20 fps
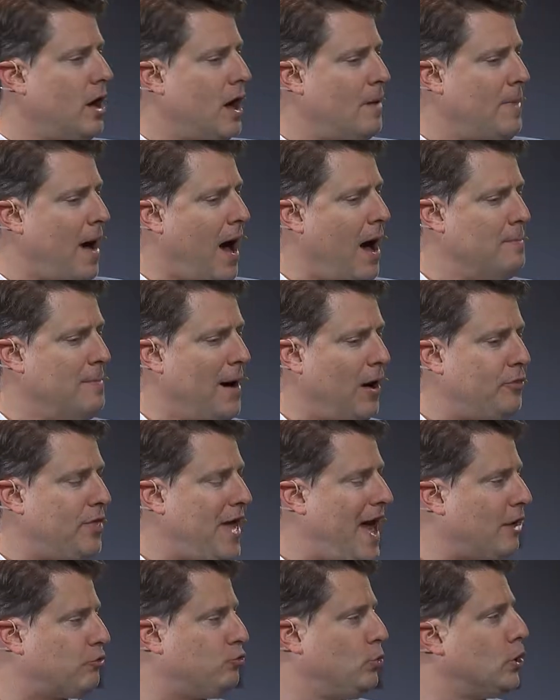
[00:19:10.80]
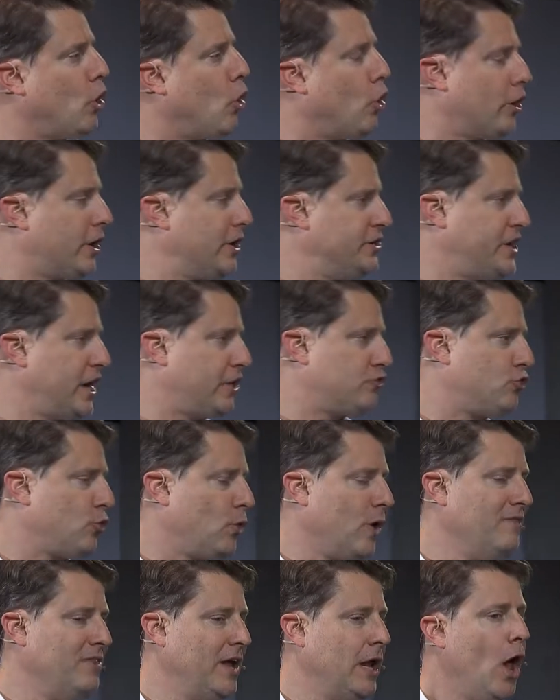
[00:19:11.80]
about the actual
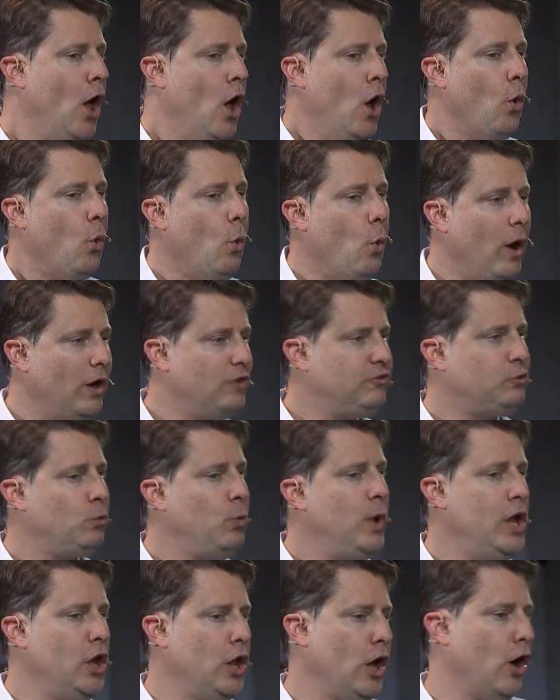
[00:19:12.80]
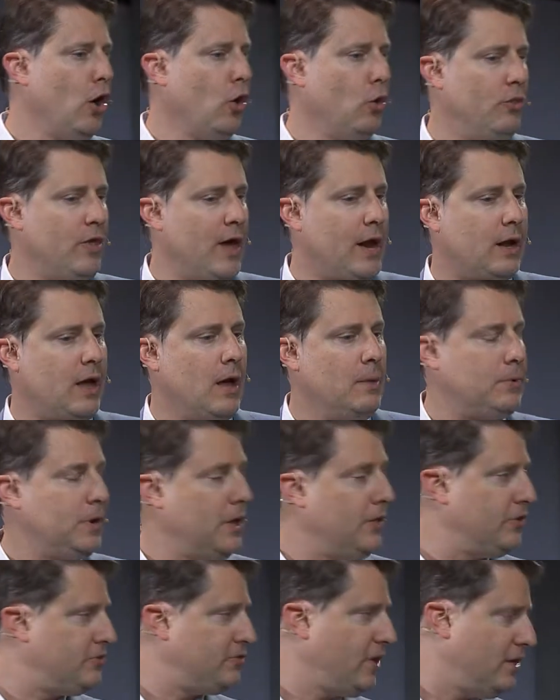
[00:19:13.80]
architecture of it. Once we know that a
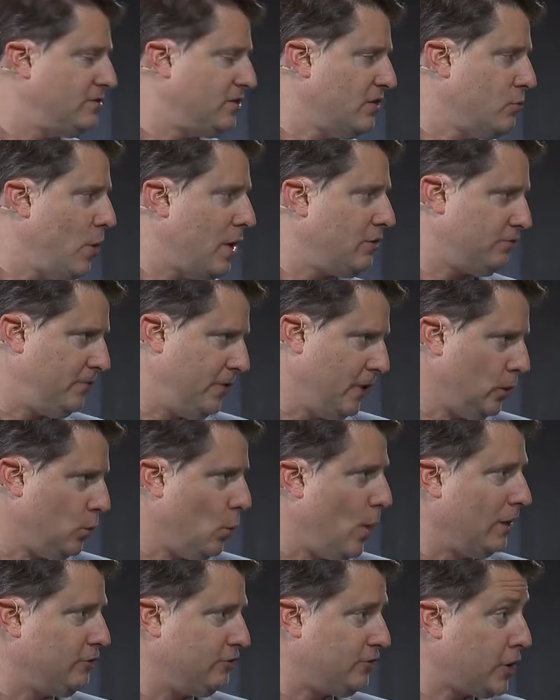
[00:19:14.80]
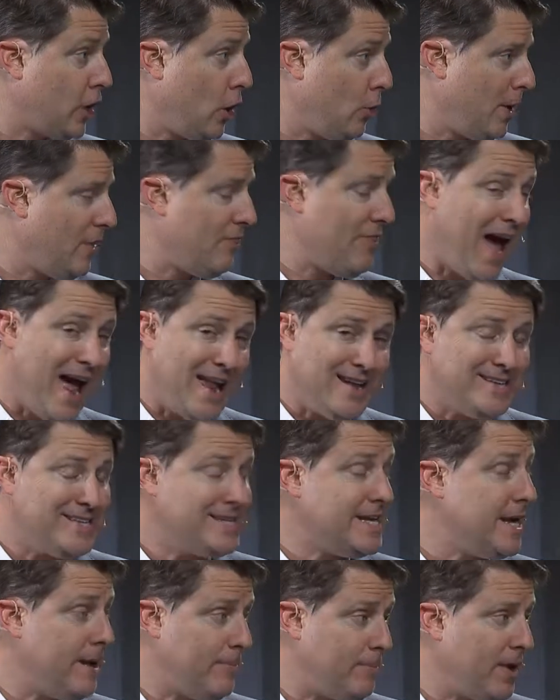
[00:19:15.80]
company the size of Westfield wants to go in that
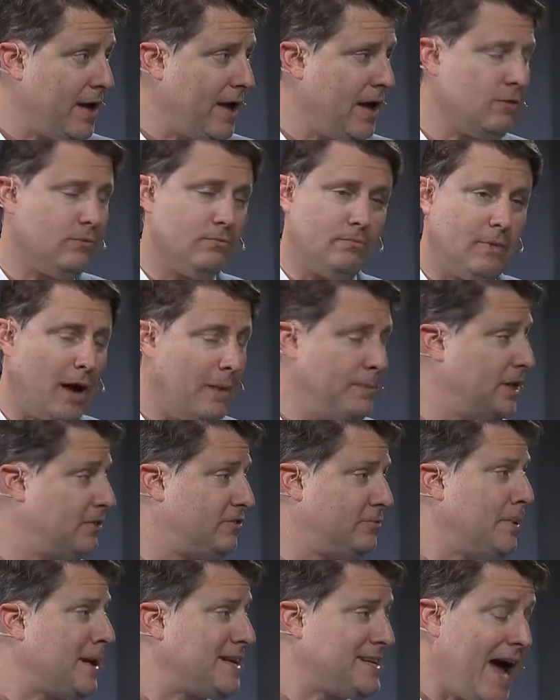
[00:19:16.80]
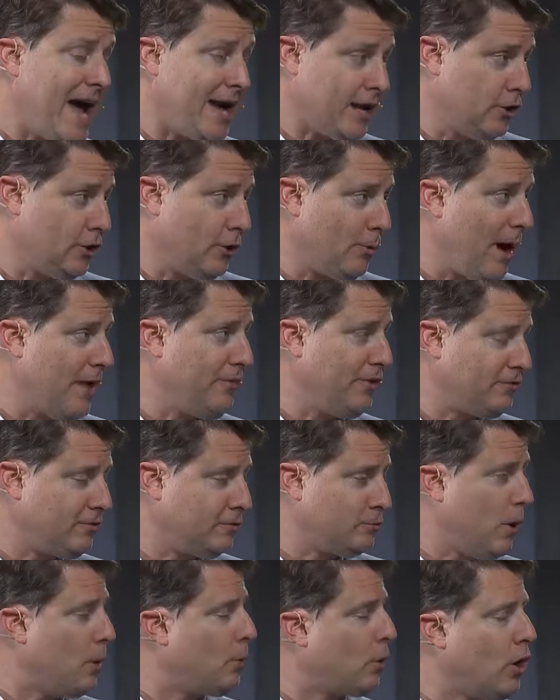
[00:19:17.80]
deep, and I mean, it's spectacular, right? This
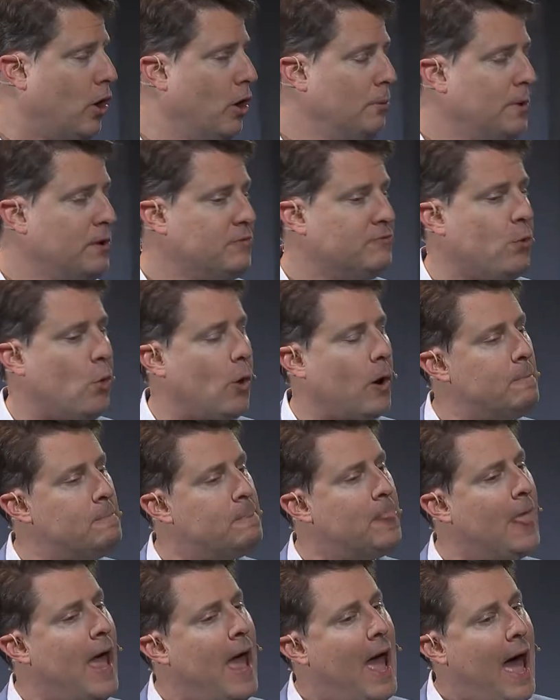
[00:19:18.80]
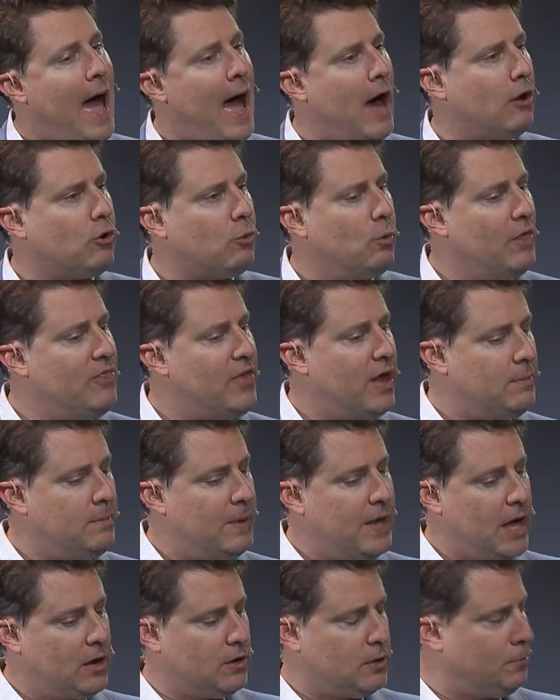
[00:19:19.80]
is what we're hoping for. How do we then
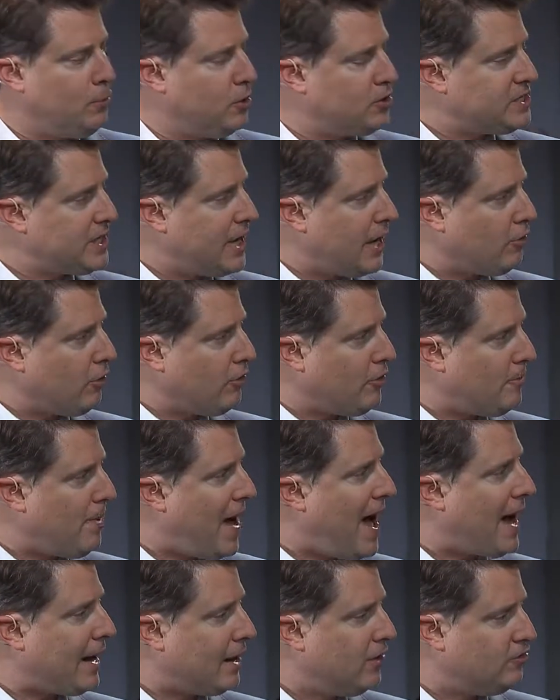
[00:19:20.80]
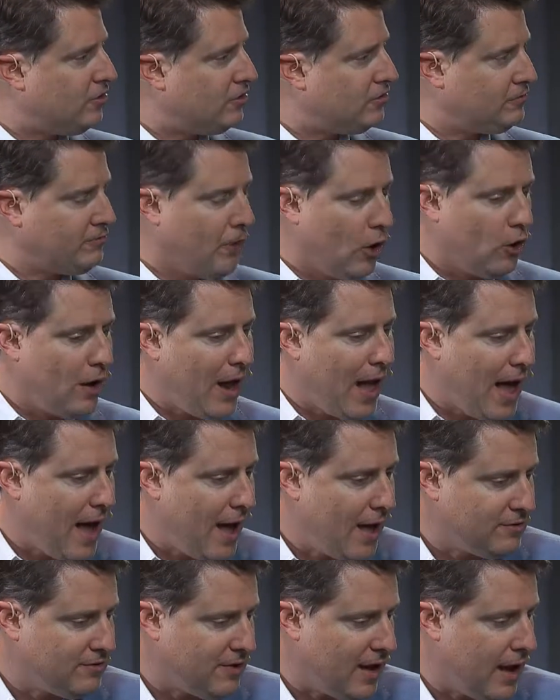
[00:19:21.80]
begin to put together the package as far
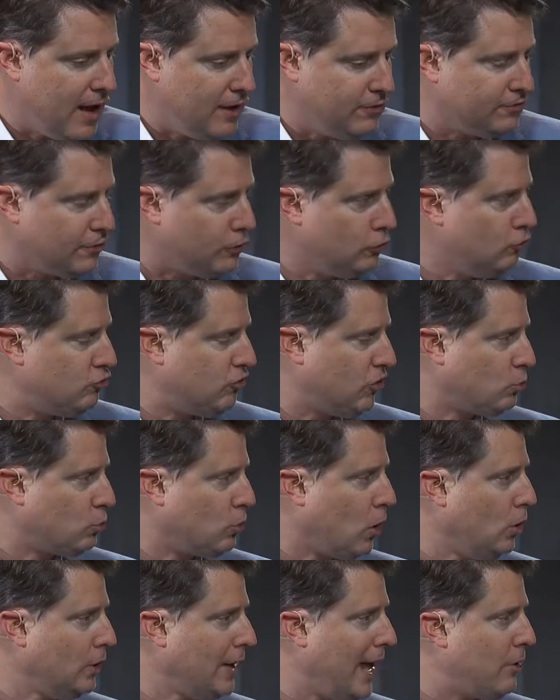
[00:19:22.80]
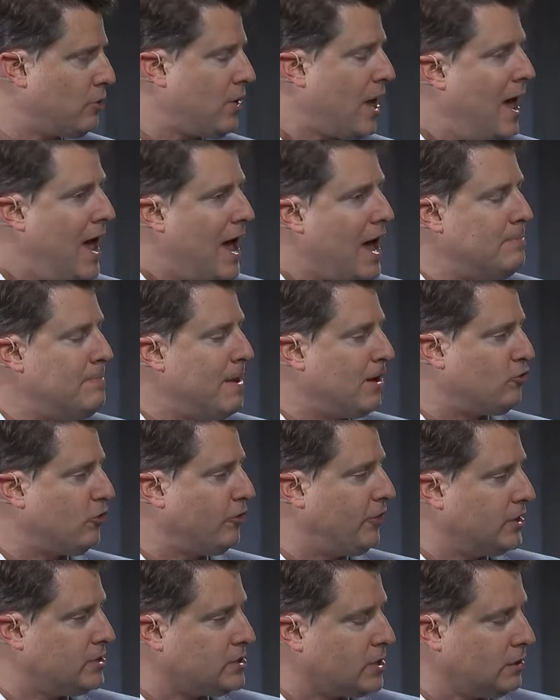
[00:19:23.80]
as a solution rollout and make sure
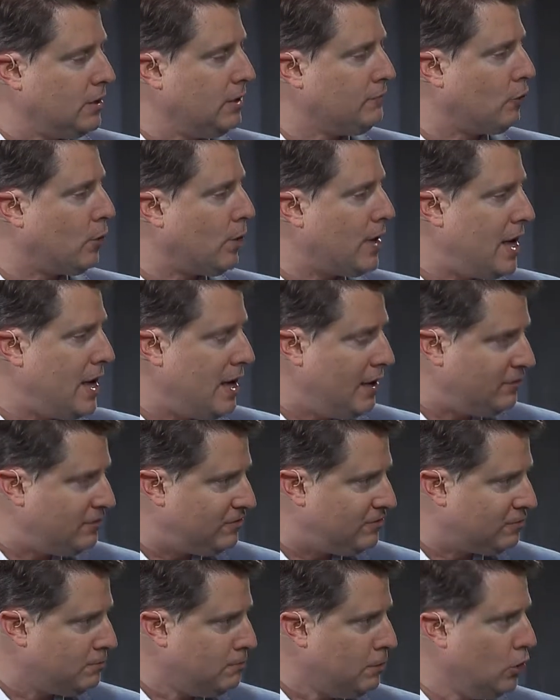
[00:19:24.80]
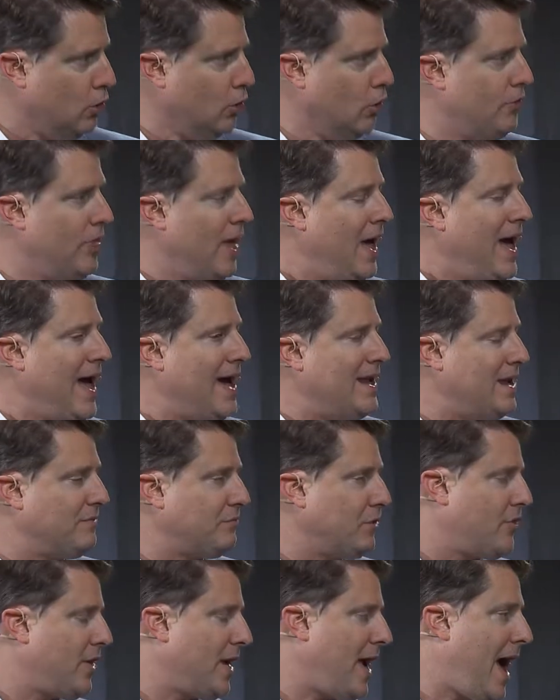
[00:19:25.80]
that delivery is smooth and
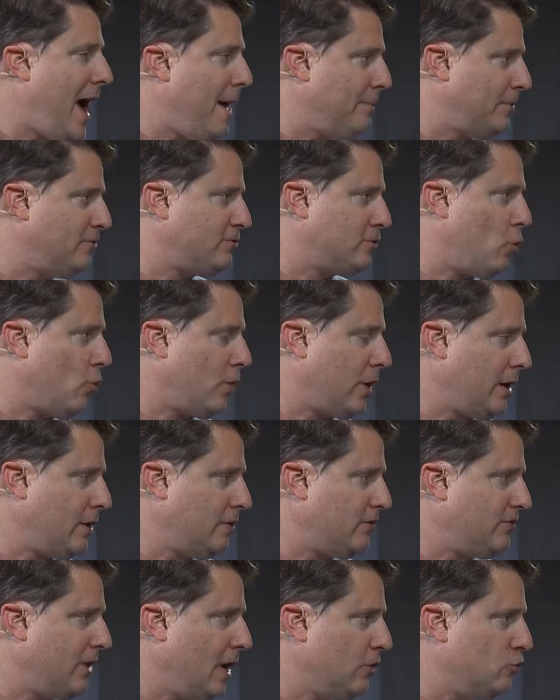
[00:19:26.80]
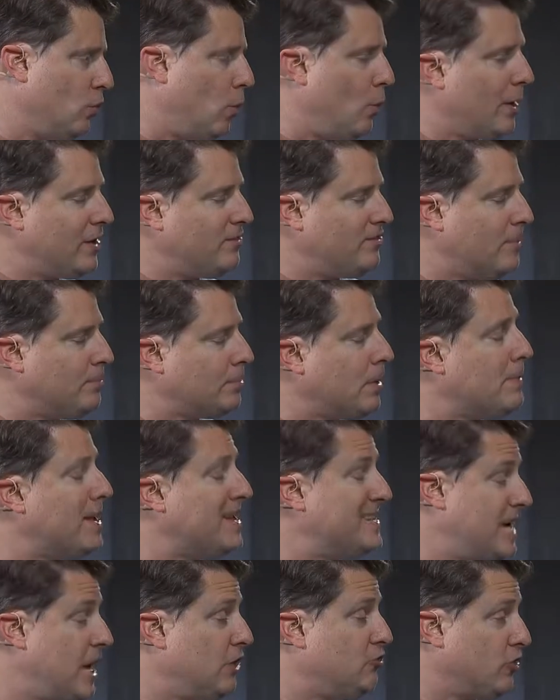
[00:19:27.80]
everything happens according to schedule? What does
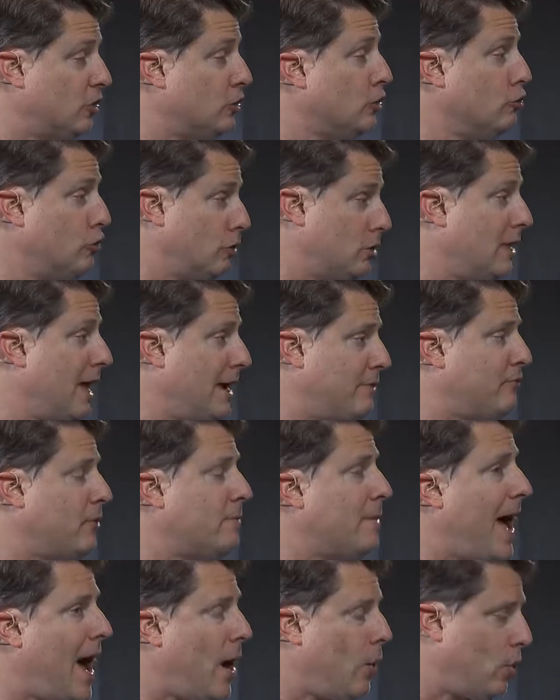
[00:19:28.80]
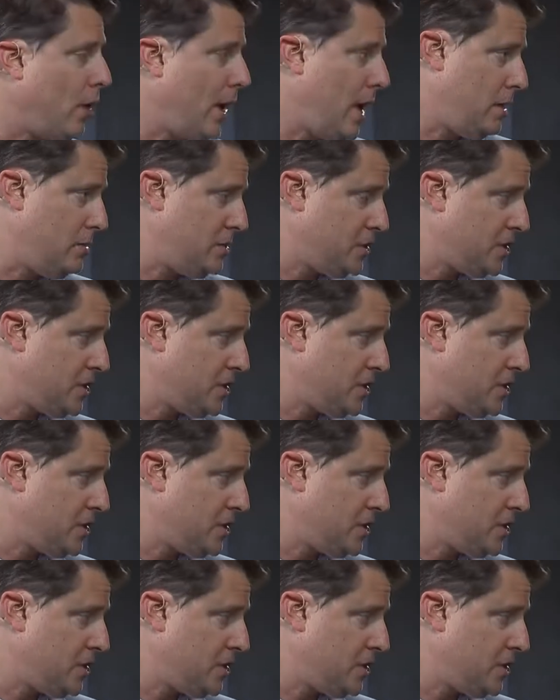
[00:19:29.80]
implementation look like from our end?